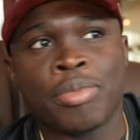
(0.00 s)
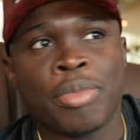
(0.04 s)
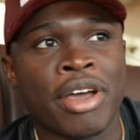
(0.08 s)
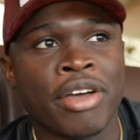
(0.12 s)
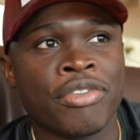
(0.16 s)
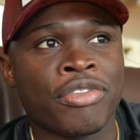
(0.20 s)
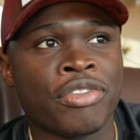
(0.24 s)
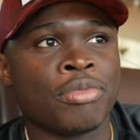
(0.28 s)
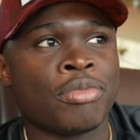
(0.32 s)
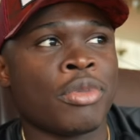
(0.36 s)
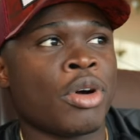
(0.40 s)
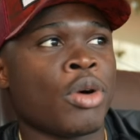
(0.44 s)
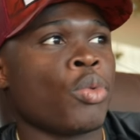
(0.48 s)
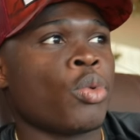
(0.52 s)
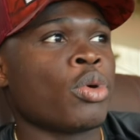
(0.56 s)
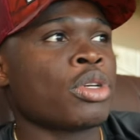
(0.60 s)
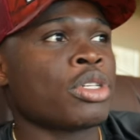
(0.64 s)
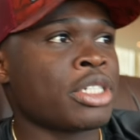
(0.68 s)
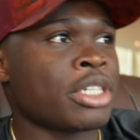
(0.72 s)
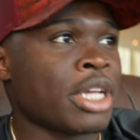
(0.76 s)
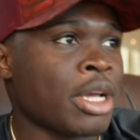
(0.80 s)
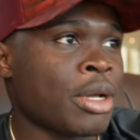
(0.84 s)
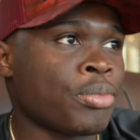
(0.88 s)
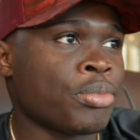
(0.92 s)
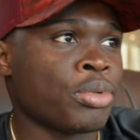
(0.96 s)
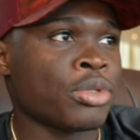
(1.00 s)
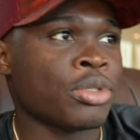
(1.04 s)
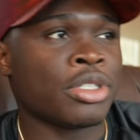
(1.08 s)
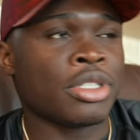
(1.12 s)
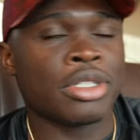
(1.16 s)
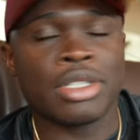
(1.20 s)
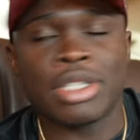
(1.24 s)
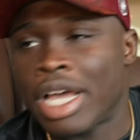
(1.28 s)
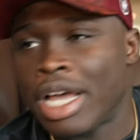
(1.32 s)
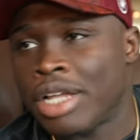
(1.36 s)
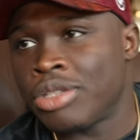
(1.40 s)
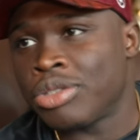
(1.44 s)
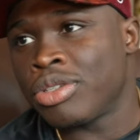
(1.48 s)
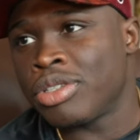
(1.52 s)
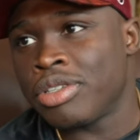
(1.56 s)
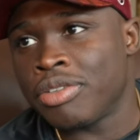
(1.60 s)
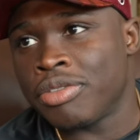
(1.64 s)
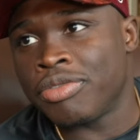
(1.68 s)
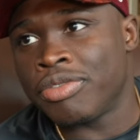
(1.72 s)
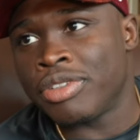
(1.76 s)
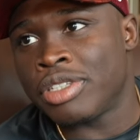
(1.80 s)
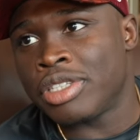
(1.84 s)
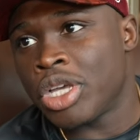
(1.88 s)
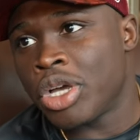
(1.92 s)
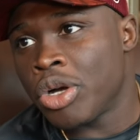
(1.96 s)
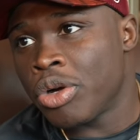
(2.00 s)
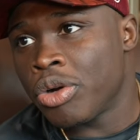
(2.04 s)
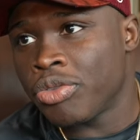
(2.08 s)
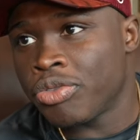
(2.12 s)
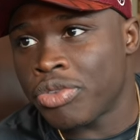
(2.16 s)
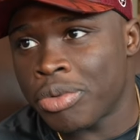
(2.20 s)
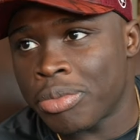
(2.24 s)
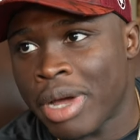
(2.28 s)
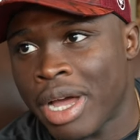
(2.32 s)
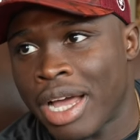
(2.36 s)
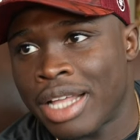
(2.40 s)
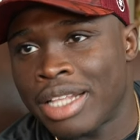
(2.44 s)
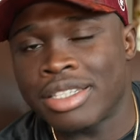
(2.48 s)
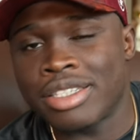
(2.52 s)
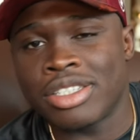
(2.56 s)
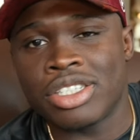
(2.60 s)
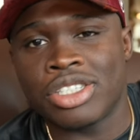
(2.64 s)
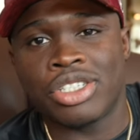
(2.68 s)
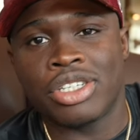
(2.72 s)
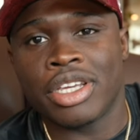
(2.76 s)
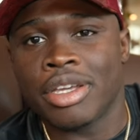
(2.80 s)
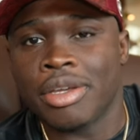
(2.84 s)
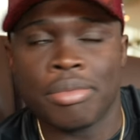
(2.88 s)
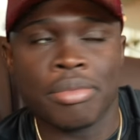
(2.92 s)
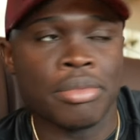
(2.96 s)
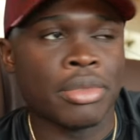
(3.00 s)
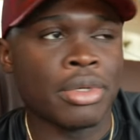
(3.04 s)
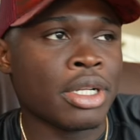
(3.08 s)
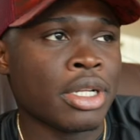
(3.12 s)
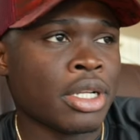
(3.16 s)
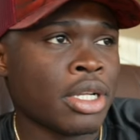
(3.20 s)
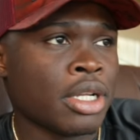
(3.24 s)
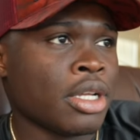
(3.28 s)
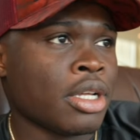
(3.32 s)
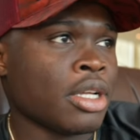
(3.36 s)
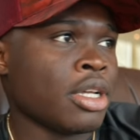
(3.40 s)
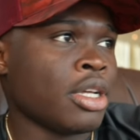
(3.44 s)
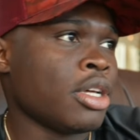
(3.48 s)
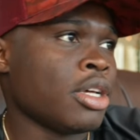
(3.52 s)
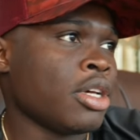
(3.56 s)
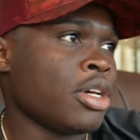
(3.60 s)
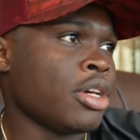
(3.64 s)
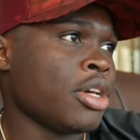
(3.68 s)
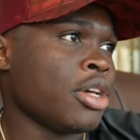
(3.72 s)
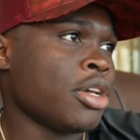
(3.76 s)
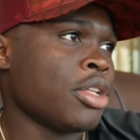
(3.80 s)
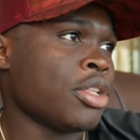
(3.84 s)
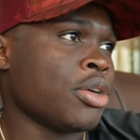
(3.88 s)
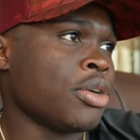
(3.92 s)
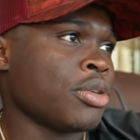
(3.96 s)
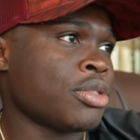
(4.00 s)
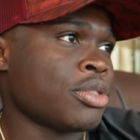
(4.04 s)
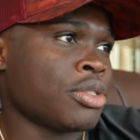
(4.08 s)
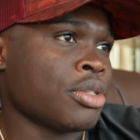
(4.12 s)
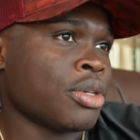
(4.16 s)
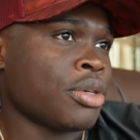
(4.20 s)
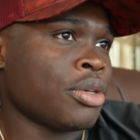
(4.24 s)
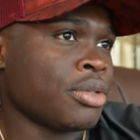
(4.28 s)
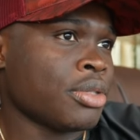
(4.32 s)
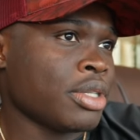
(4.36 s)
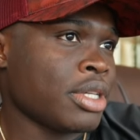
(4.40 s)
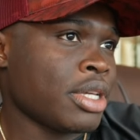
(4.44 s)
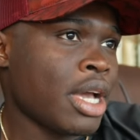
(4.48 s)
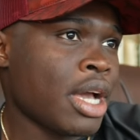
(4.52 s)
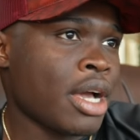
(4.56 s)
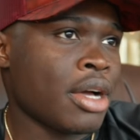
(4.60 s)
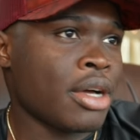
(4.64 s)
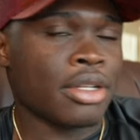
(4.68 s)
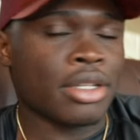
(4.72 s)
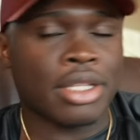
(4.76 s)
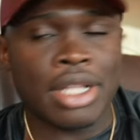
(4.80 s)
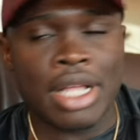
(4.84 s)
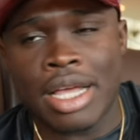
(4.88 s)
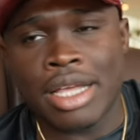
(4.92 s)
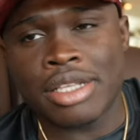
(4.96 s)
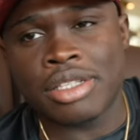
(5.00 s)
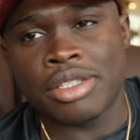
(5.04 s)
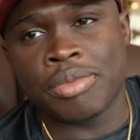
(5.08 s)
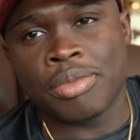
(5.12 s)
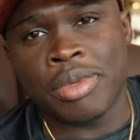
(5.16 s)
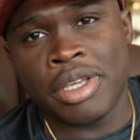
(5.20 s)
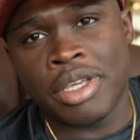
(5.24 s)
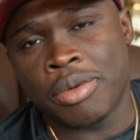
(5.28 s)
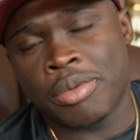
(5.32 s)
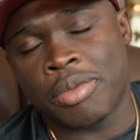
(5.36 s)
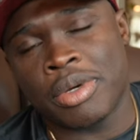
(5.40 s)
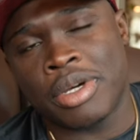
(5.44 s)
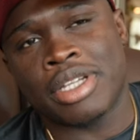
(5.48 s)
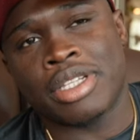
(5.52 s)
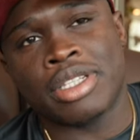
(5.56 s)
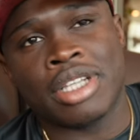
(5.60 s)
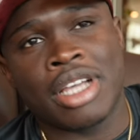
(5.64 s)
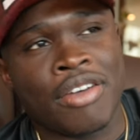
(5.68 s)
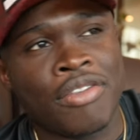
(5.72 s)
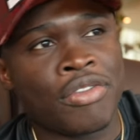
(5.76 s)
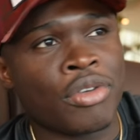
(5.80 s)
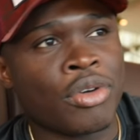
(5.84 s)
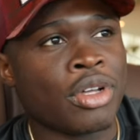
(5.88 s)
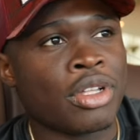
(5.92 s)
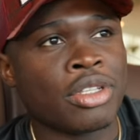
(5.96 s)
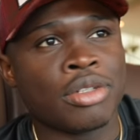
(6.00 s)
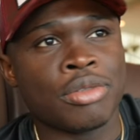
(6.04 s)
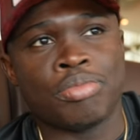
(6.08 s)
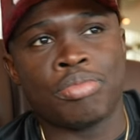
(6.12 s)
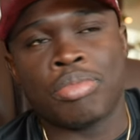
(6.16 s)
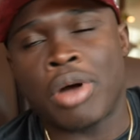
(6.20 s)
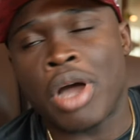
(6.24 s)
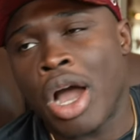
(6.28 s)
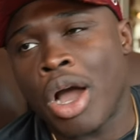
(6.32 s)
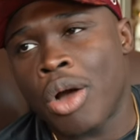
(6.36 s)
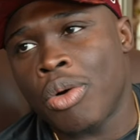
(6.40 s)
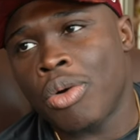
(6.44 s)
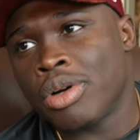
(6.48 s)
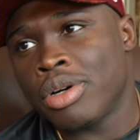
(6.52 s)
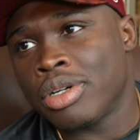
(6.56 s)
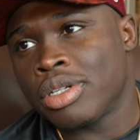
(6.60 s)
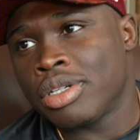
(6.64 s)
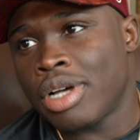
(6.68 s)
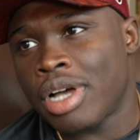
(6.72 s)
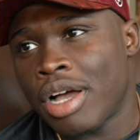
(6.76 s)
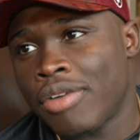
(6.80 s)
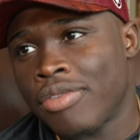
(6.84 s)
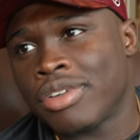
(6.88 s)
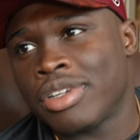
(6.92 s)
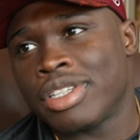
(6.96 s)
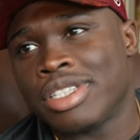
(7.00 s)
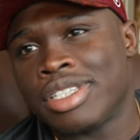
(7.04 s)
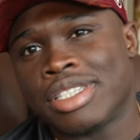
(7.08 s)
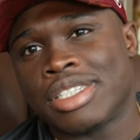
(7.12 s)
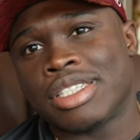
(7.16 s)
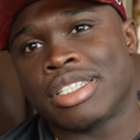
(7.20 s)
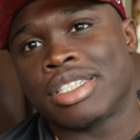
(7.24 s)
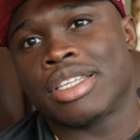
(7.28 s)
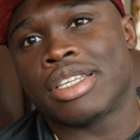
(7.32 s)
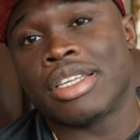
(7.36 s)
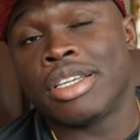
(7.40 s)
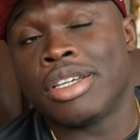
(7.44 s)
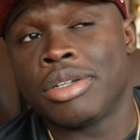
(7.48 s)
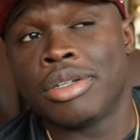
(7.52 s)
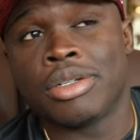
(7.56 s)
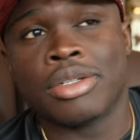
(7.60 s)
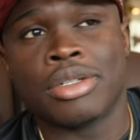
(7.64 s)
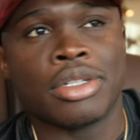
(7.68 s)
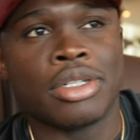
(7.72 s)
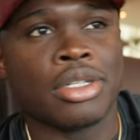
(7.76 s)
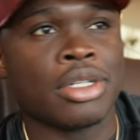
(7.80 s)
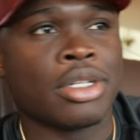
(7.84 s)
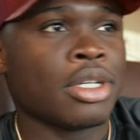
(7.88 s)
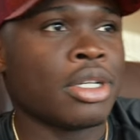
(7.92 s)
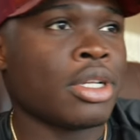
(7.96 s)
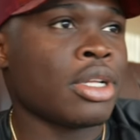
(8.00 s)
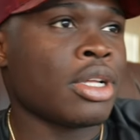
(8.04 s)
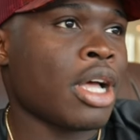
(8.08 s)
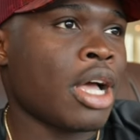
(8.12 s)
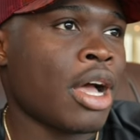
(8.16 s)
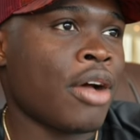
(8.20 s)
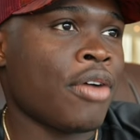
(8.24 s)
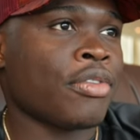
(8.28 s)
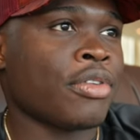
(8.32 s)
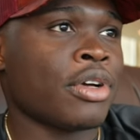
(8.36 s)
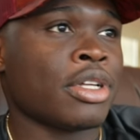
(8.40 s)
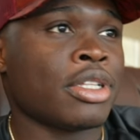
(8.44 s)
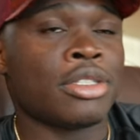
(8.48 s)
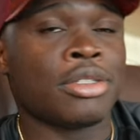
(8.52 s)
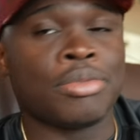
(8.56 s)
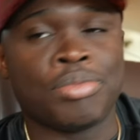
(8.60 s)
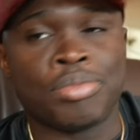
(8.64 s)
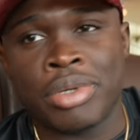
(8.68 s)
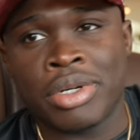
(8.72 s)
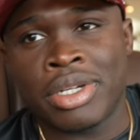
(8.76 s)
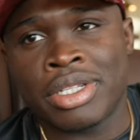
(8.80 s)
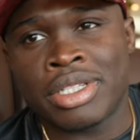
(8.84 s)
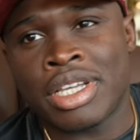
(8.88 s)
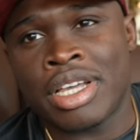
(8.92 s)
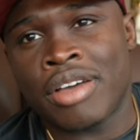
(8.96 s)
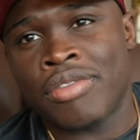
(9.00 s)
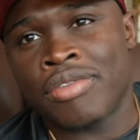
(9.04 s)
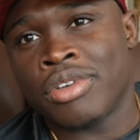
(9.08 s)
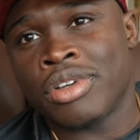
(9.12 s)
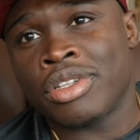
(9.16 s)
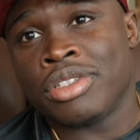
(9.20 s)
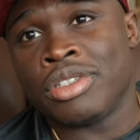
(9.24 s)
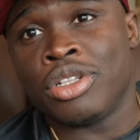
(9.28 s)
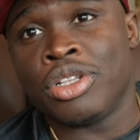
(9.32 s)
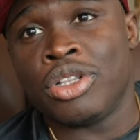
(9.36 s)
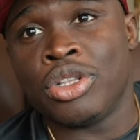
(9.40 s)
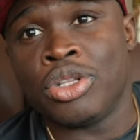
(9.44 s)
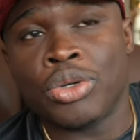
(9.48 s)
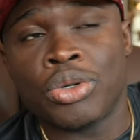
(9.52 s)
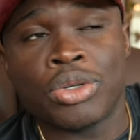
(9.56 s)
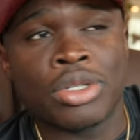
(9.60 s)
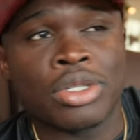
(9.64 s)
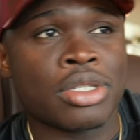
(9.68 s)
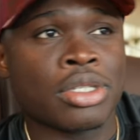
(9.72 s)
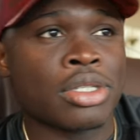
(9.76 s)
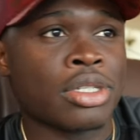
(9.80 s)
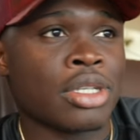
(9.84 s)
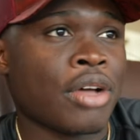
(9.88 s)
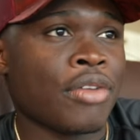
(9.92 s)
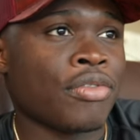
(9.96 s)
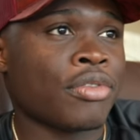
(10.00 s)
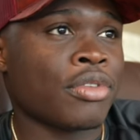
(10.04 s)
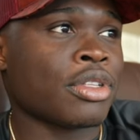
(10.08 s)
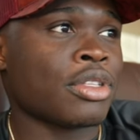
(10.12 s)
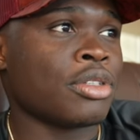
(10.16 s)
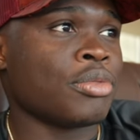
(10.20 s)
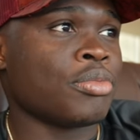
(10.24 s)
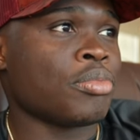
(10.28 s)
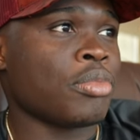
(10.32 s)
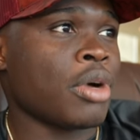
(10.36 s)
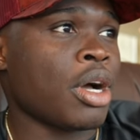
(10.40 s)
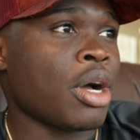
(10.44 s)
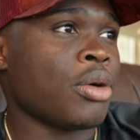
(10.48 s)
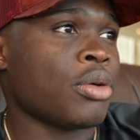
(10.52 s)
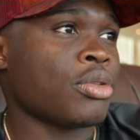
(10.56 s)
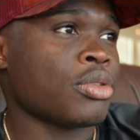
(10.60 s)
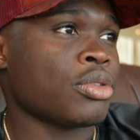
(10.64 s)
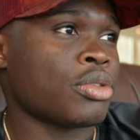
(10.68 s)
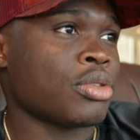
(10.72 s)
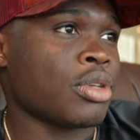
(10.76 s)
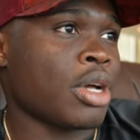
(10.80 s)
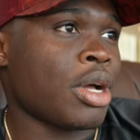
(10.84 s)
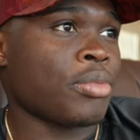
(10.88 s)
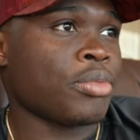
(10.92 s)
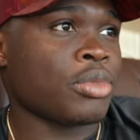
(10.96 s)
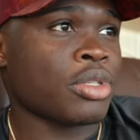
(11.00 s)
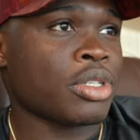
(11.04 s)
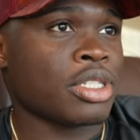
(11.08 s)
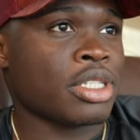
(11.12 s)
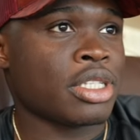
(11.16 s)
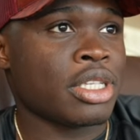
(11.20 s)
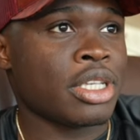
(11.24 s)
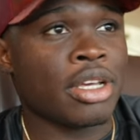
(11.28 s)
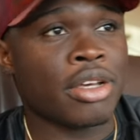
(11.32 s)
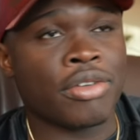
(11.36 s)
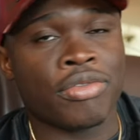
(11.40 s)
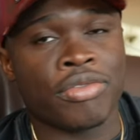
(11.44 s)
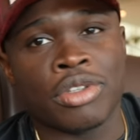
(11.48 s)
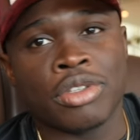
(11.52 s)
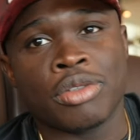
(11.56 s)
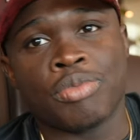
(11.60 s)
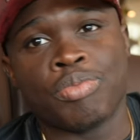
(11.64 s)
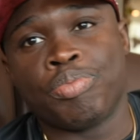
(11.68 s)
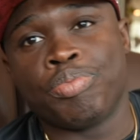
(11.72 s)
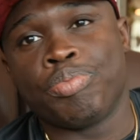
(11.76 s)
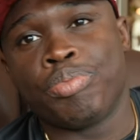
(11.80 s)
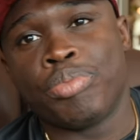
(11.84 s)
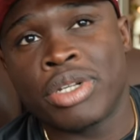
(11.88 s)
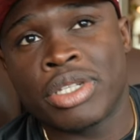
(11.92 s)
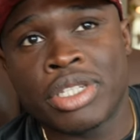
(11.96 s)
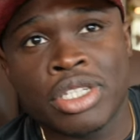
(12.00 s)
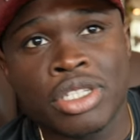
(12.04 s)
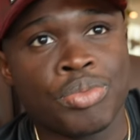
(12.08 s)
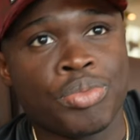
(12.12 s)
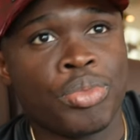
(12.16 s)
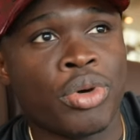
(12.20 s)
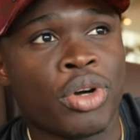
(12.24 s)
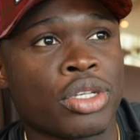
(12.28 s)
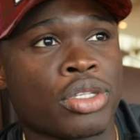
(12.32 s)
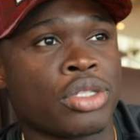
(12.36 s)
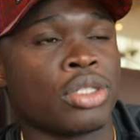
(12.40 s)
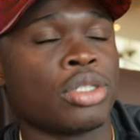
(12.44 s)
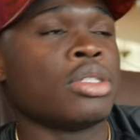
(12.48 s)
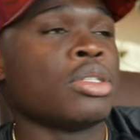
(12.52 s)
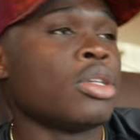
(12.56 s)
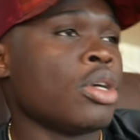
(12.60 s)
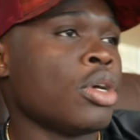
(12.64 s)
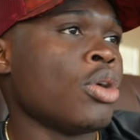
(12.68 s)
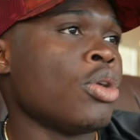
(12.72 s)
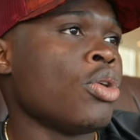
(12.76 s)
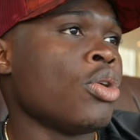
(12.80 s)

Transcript: by former world champion Anthony Fournier from Annie's gym. You know, so yeah, that's me, man. I've got the power, I've got the skill, I've got the body, I've got the looks, I've got the mouth. So I'm just here for the British boxing